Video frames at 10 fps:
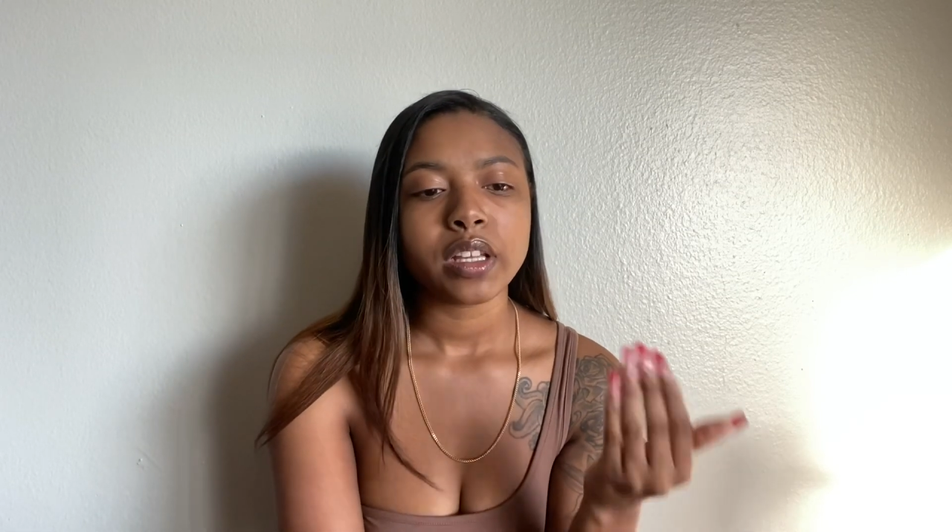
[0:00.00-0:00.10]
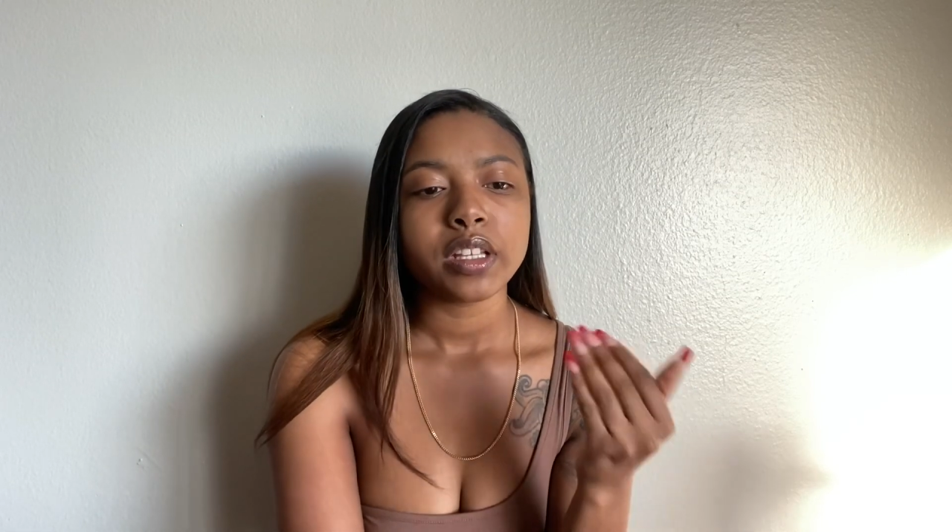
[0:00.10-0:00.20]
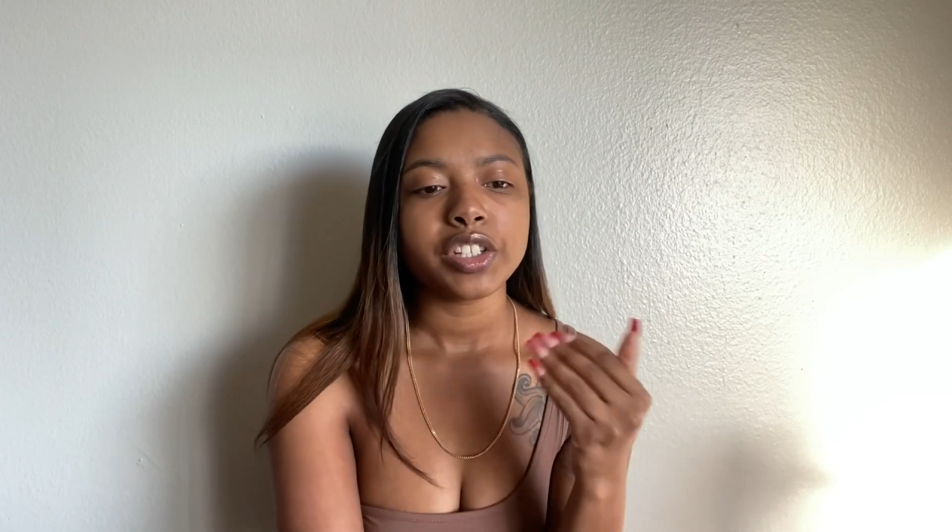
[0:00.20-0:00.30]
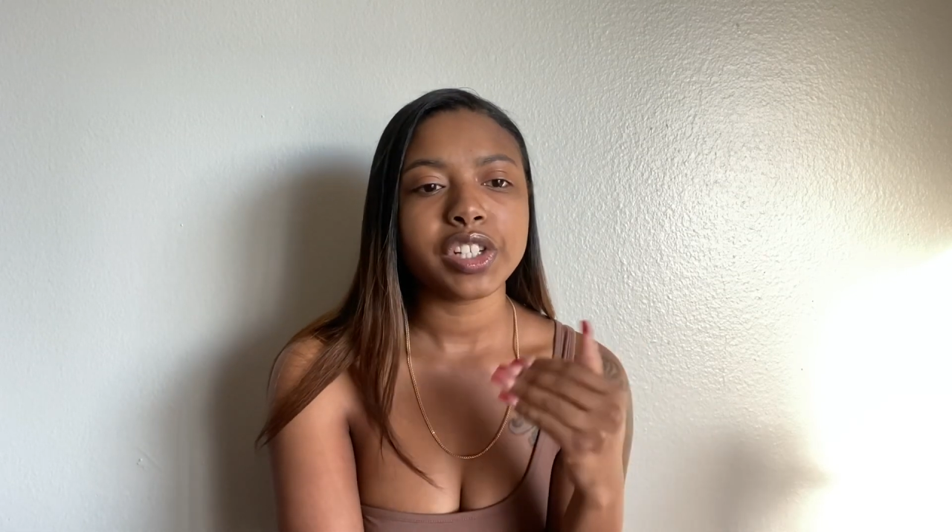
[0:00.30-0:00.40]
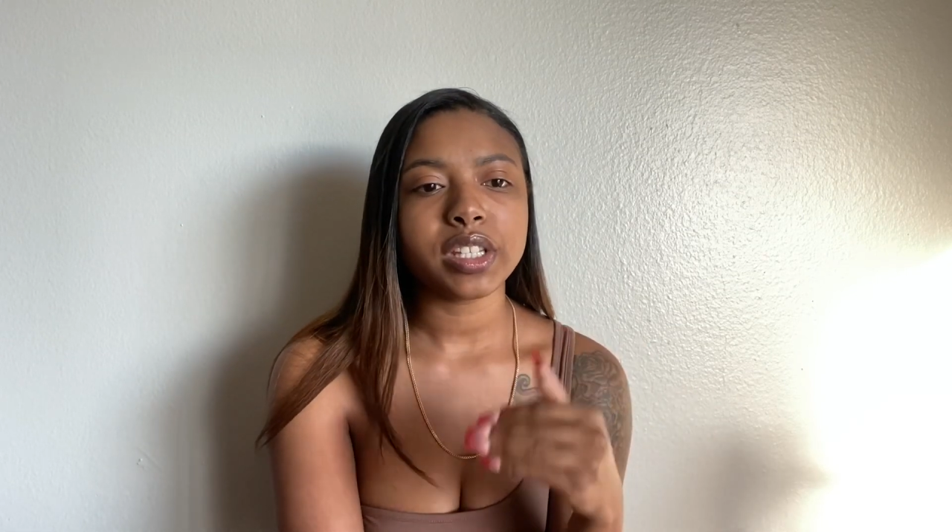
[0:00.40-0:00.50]

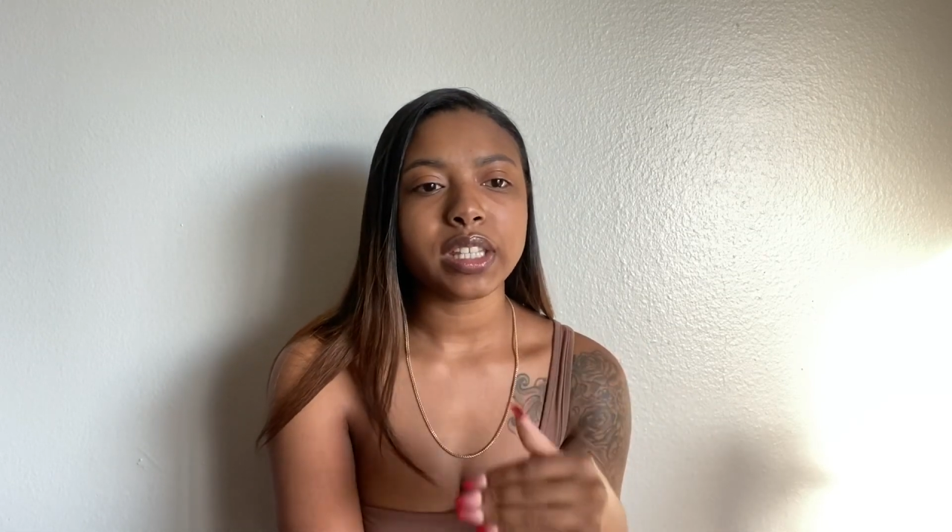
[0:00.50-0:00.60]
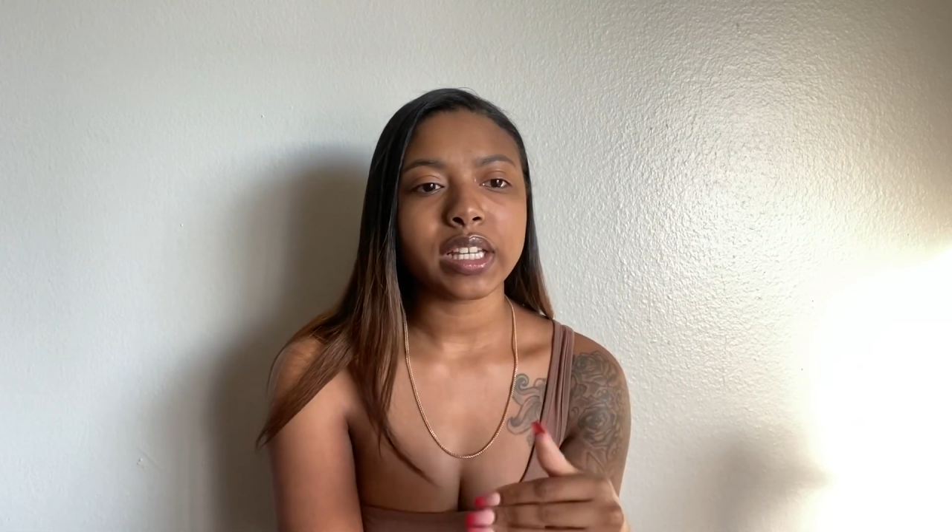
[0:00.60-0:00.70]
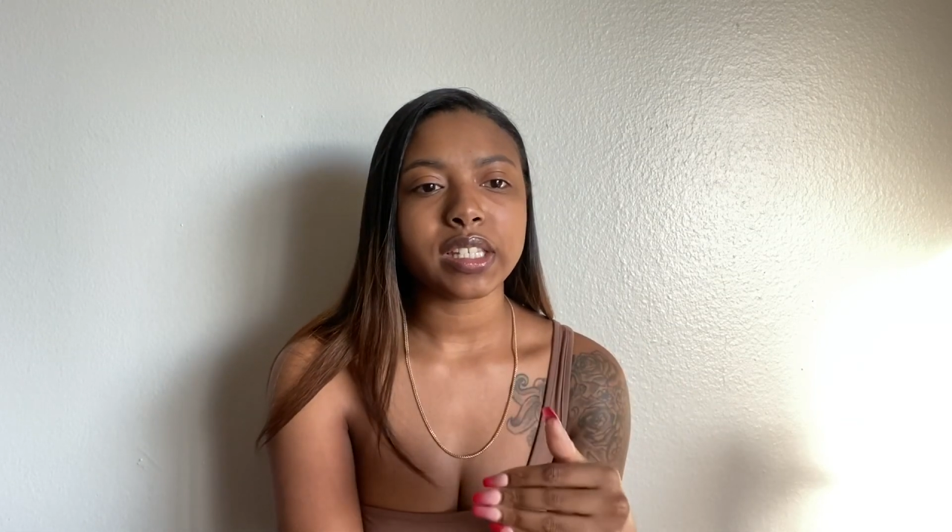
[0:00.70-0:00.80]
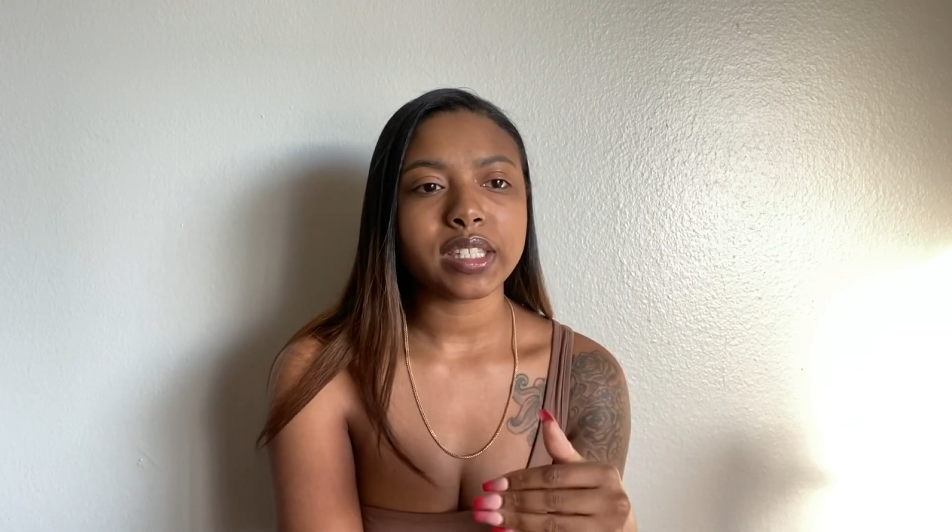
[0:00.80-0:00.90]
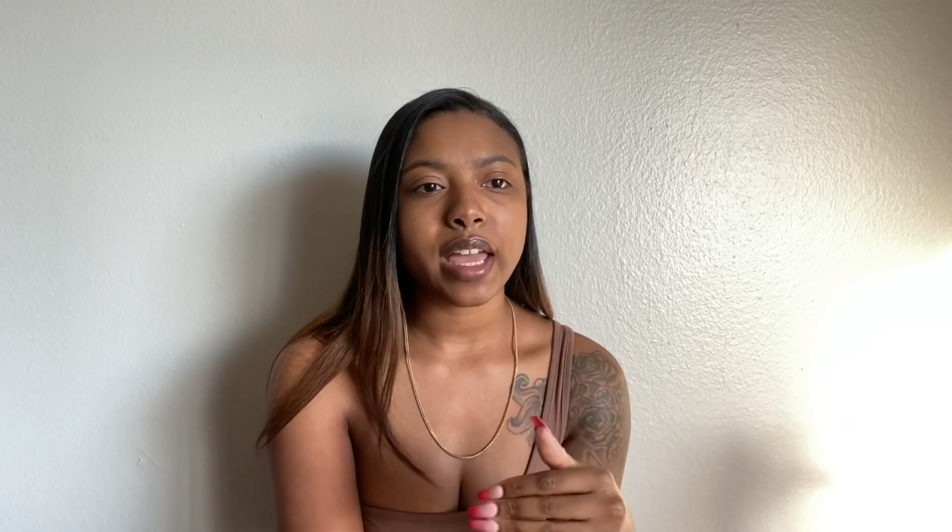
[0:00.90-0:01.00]
She
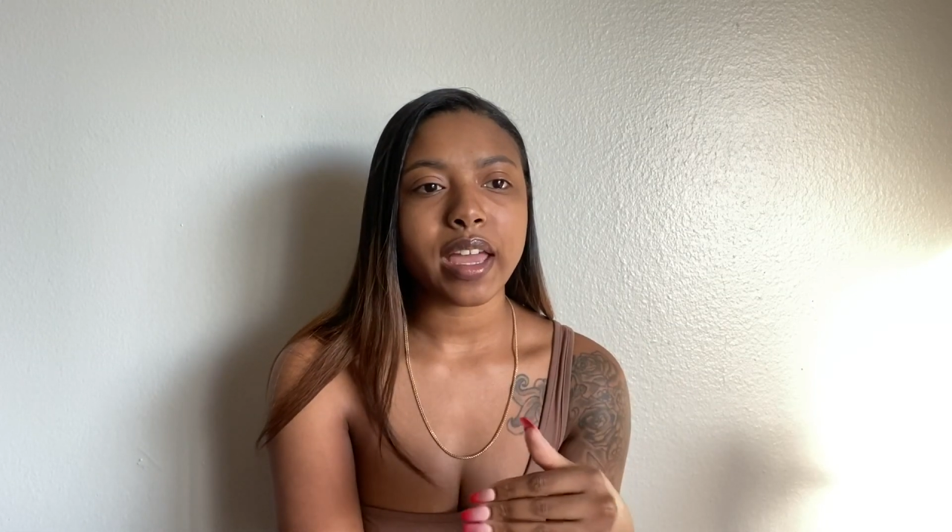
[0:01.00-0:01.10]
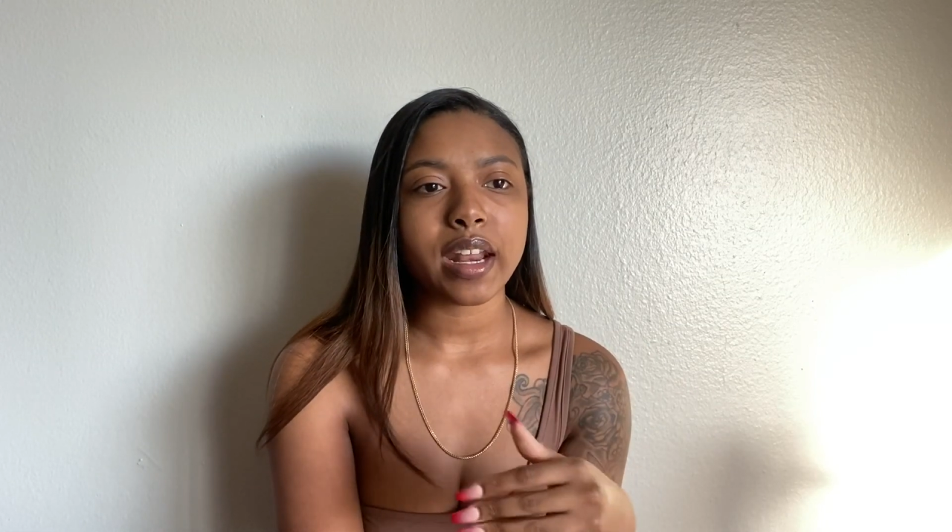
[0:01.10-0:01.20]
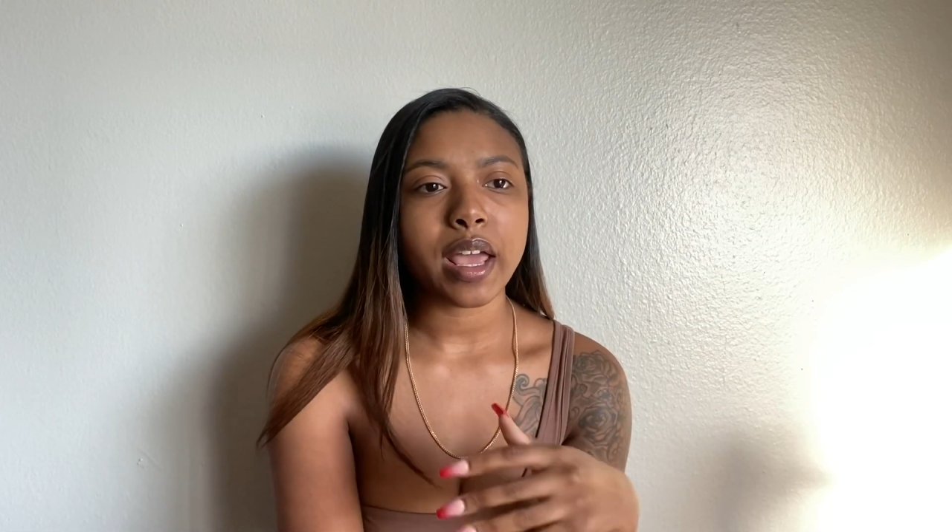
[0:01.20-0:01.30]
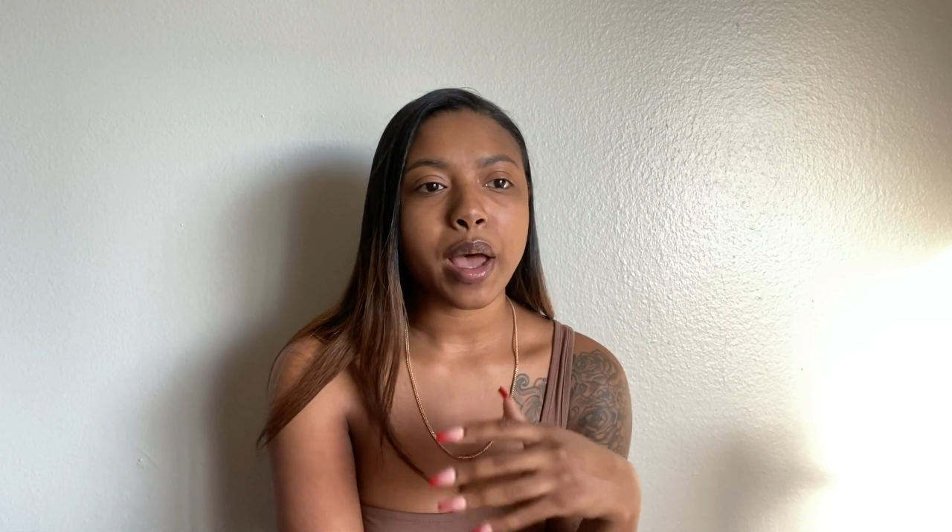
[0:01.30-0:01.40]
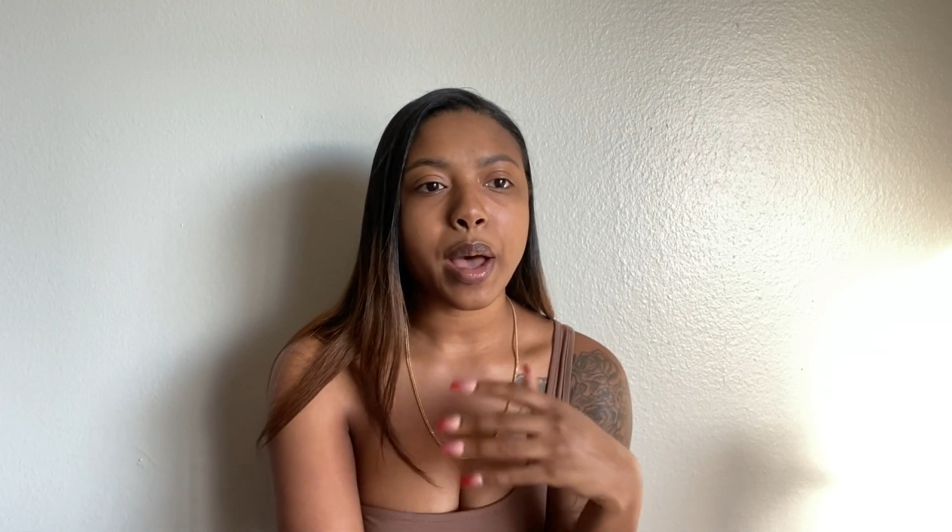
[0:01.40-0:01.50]
thinks
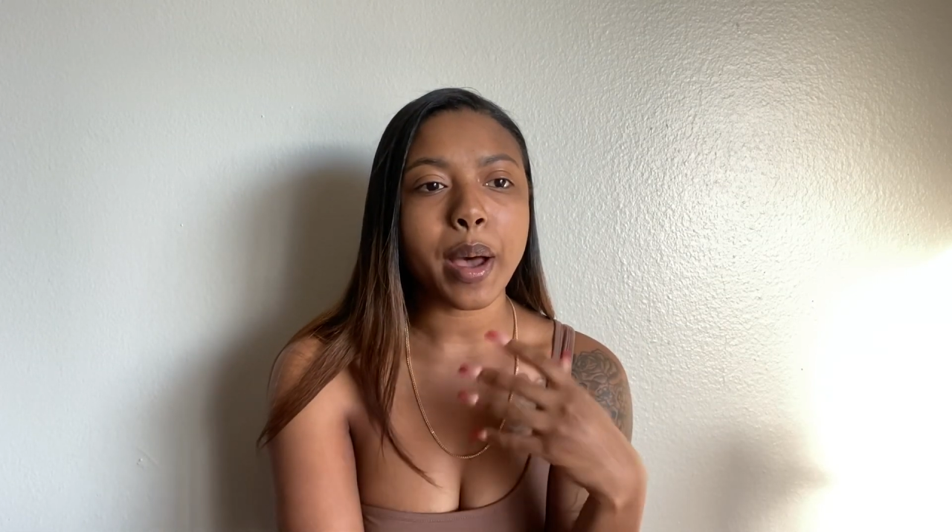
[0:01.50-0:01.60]
that